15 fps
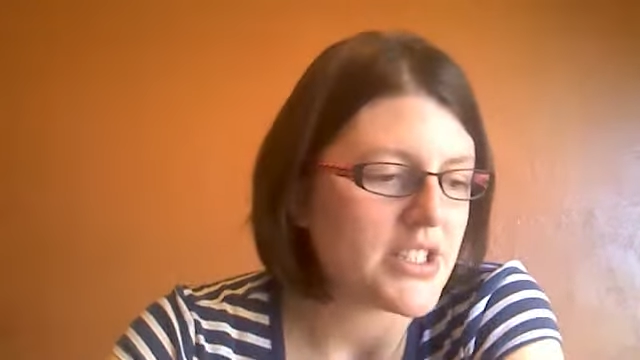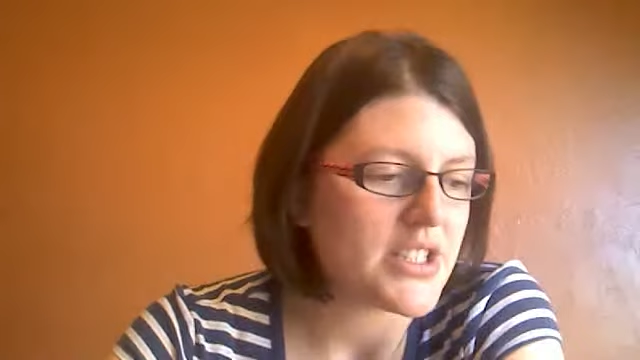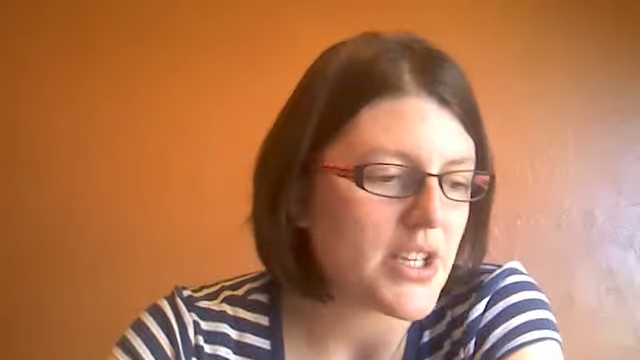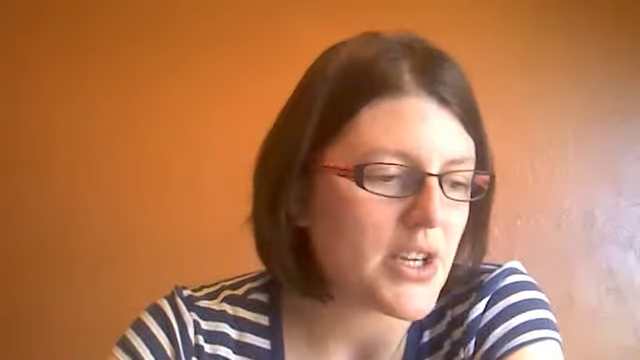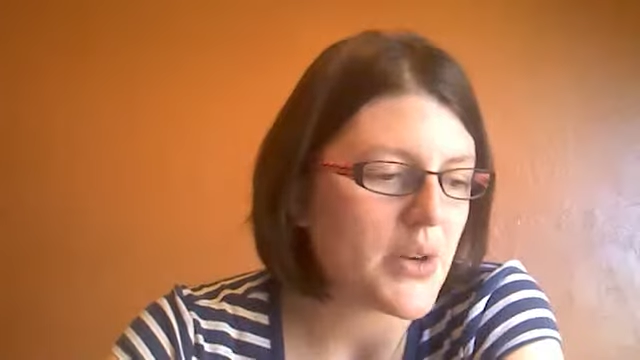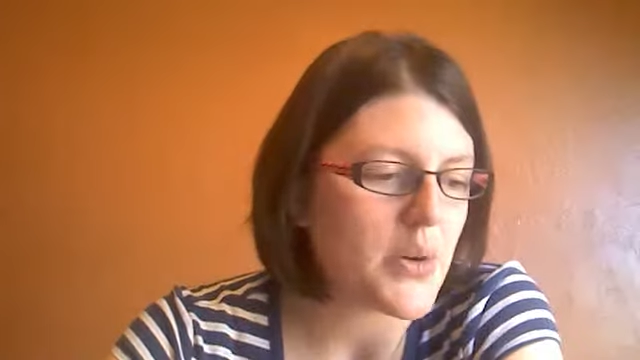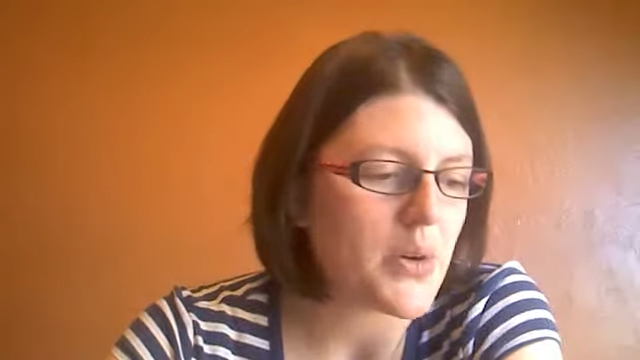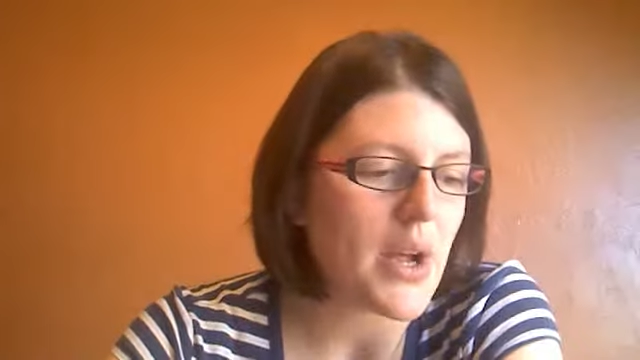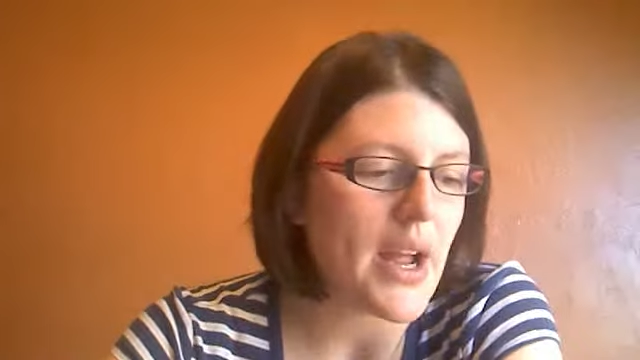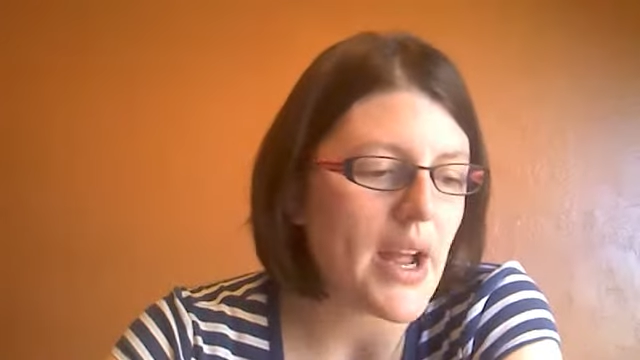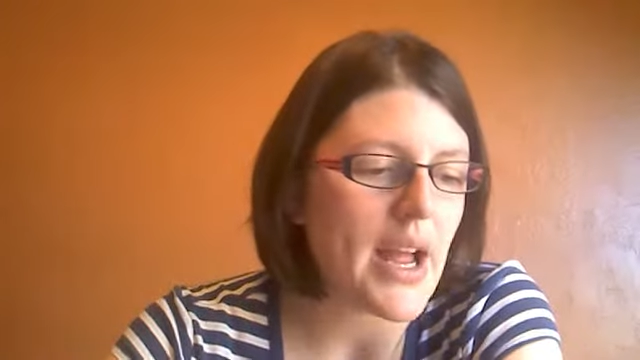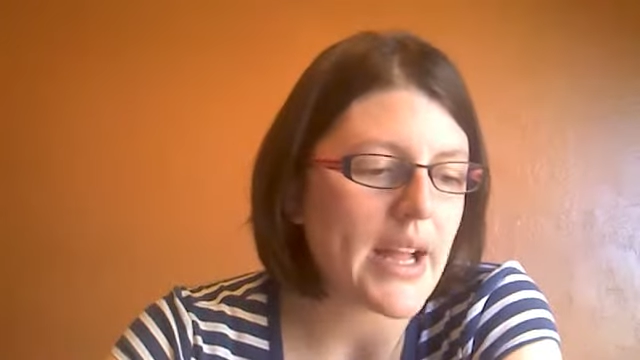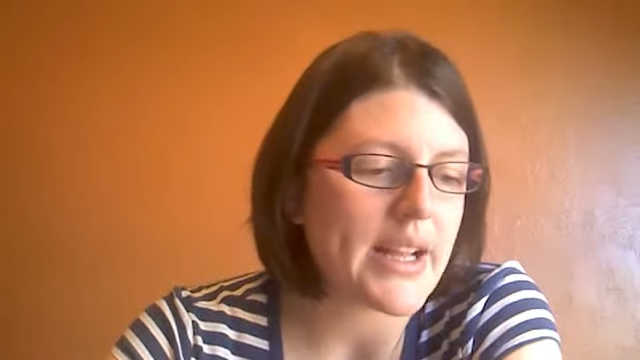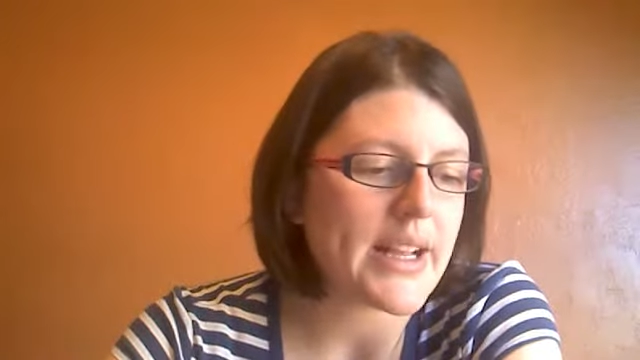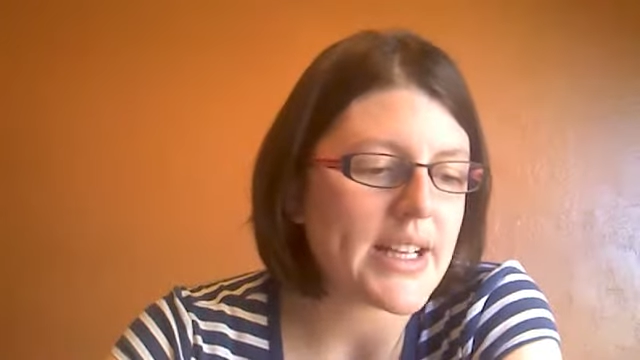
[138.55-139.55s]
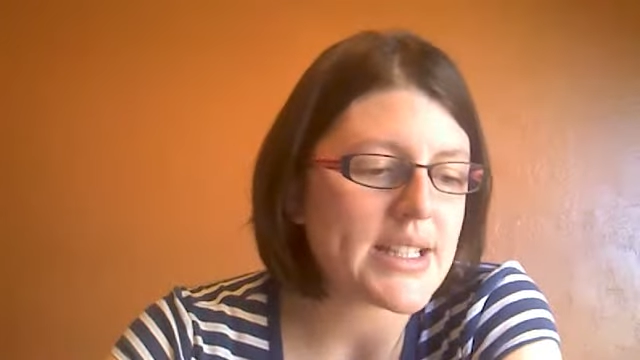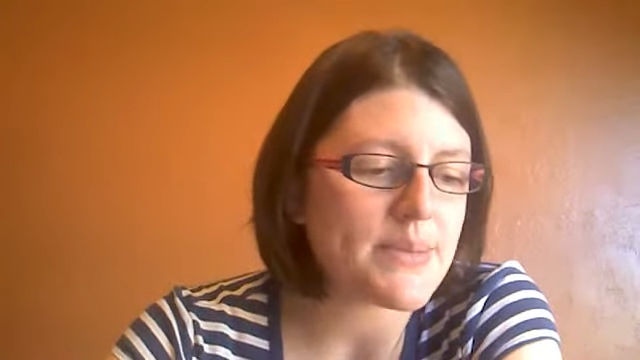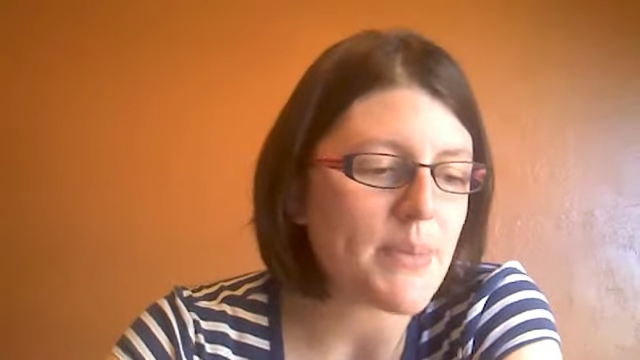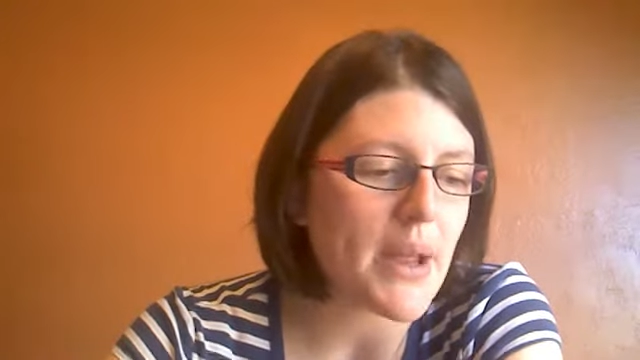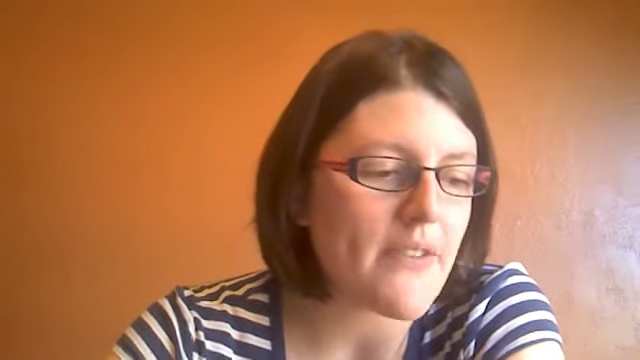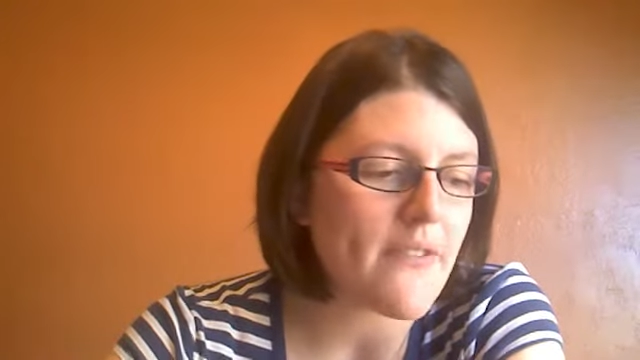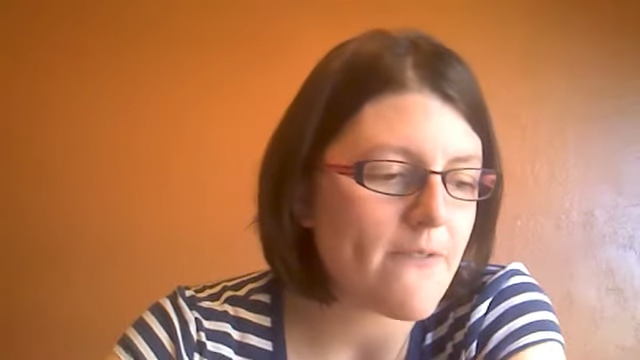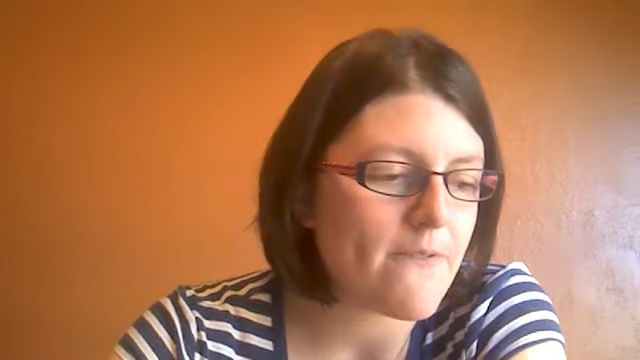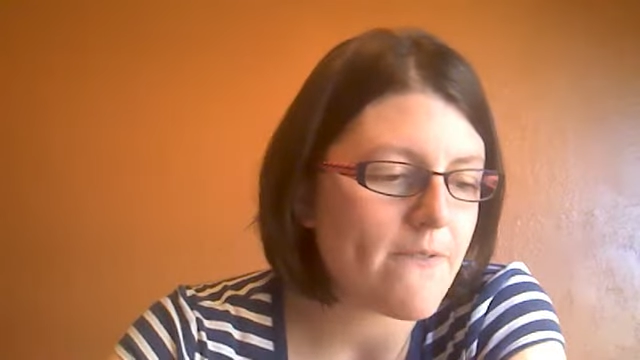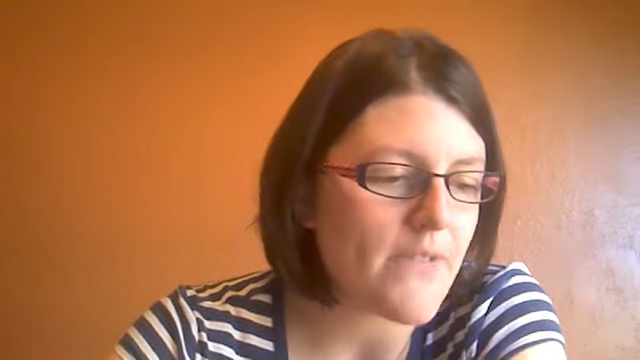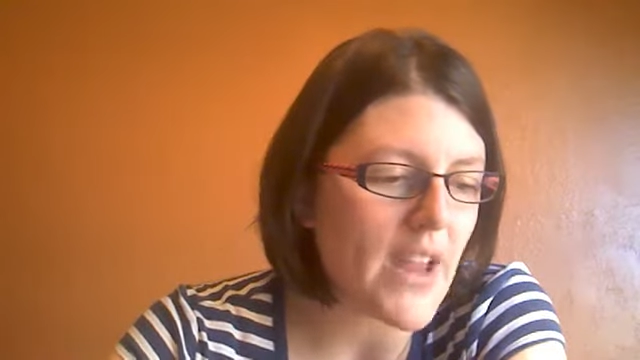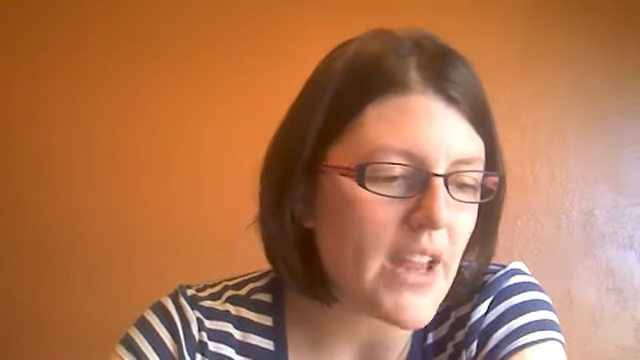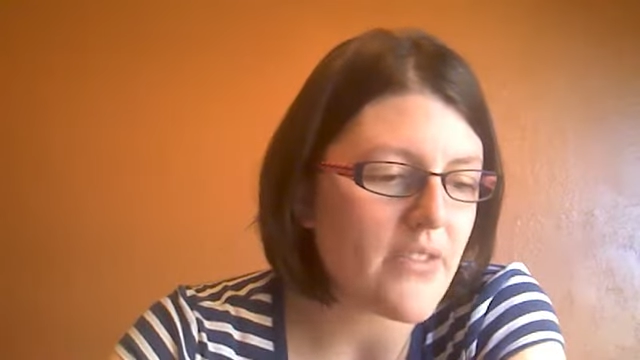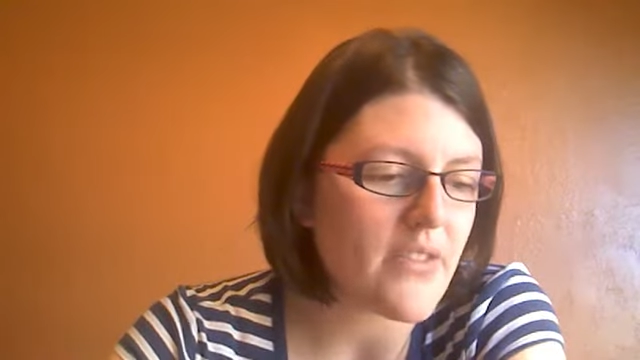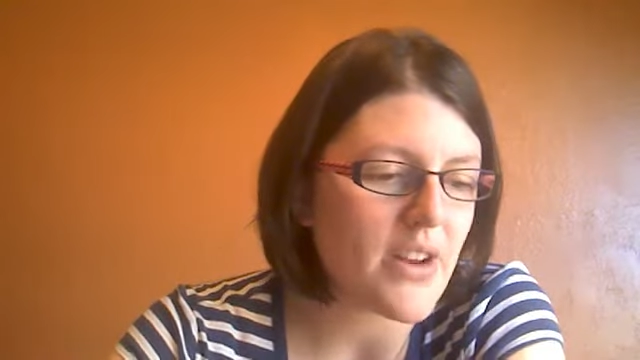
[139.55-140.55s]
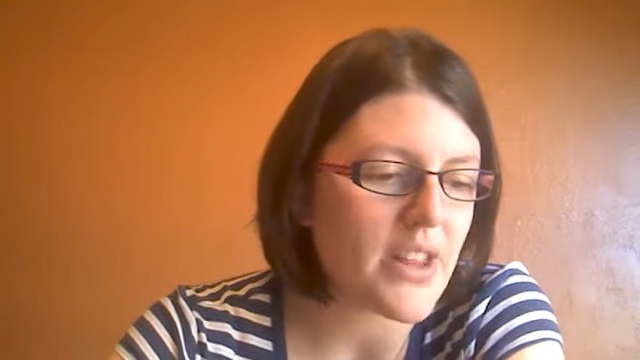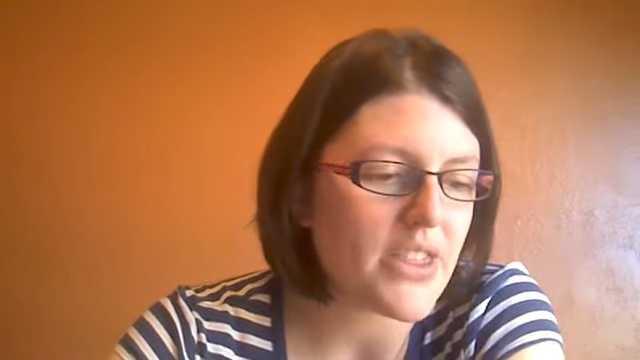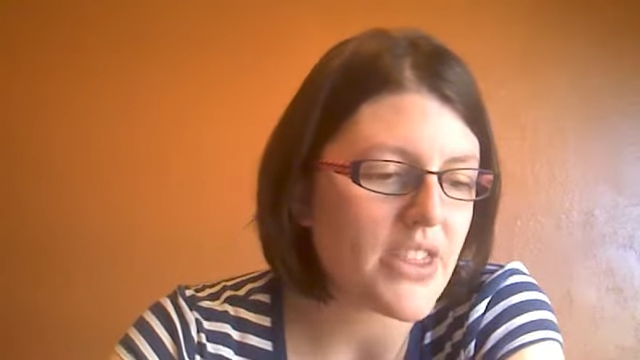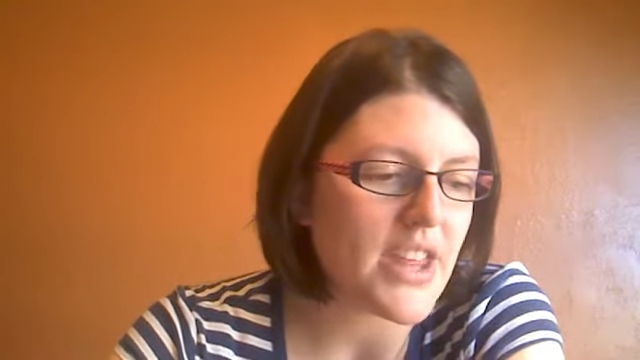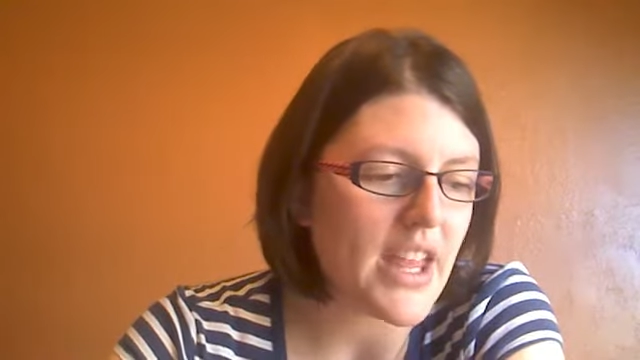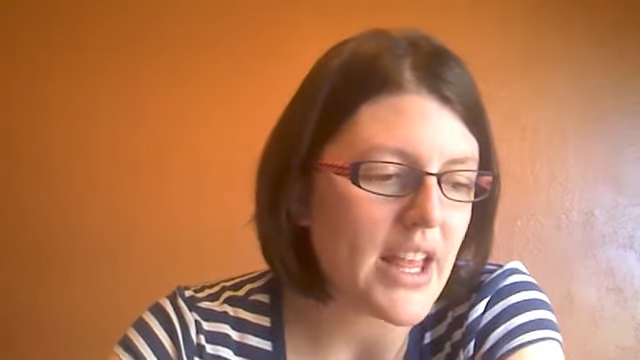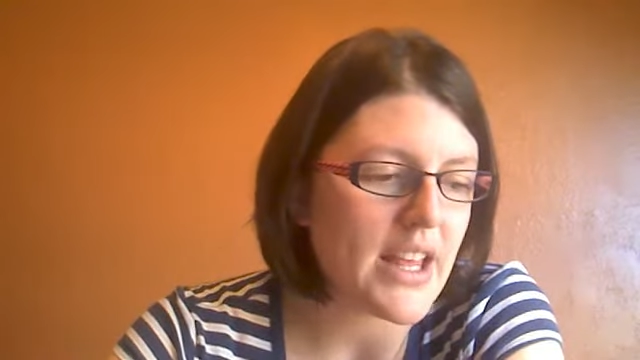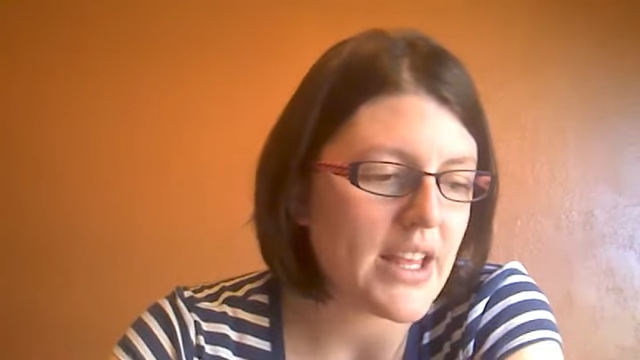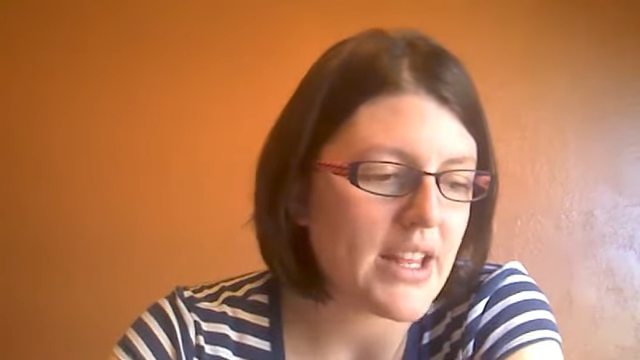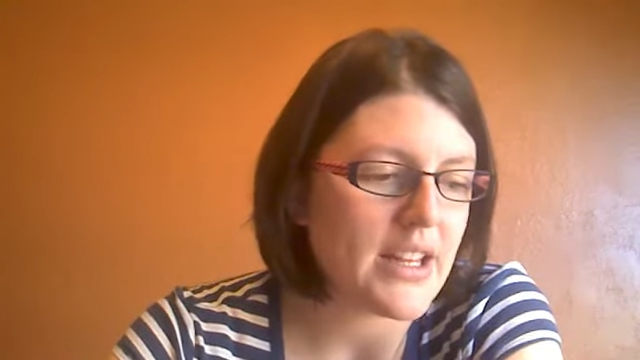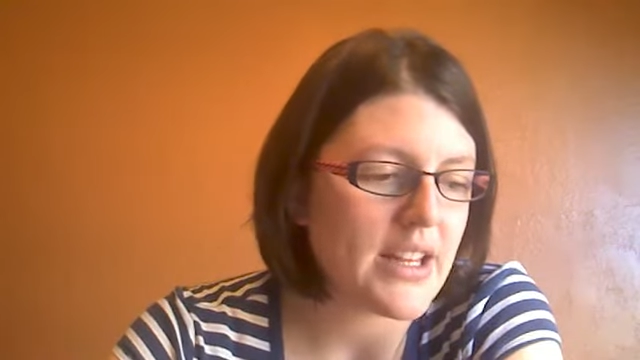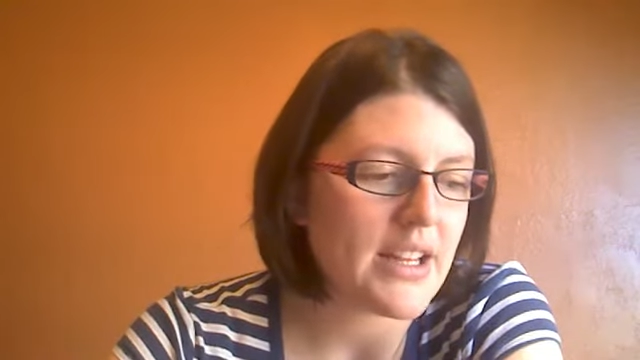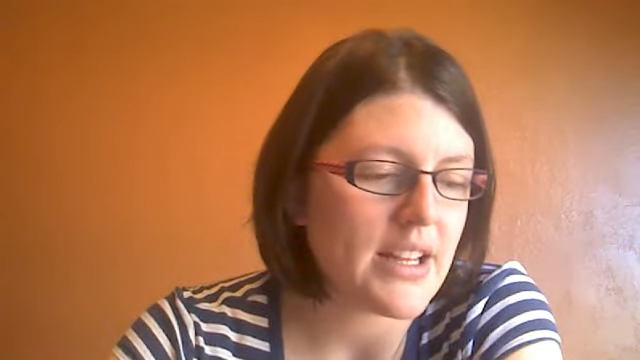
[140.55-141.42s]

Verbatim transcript: So I guess my favorite thing